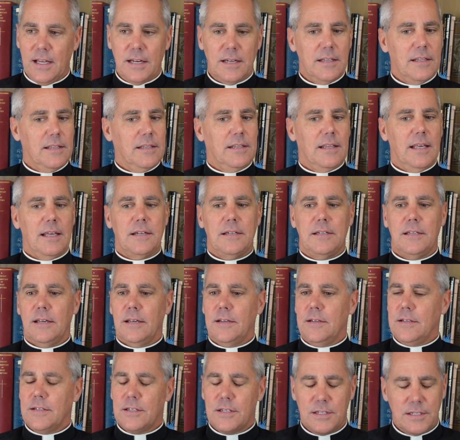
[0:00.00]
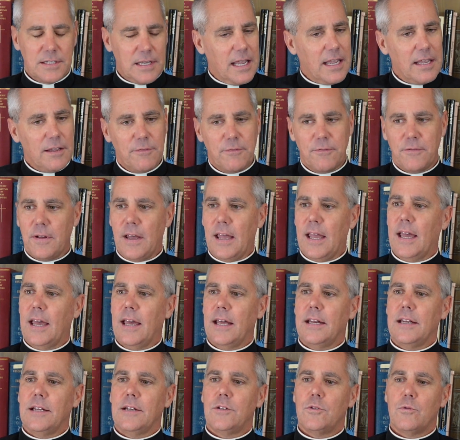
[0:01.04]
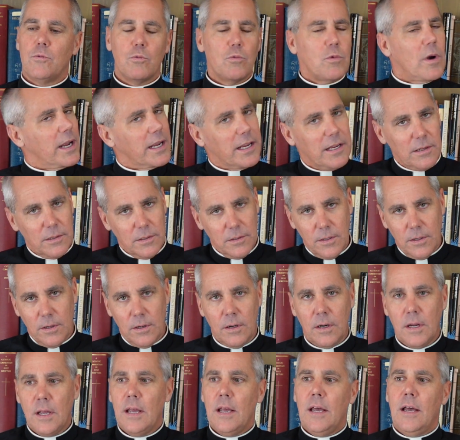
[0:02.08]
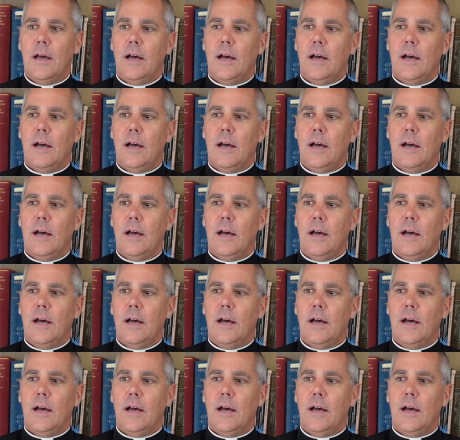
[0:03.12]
that is safe and it's regular,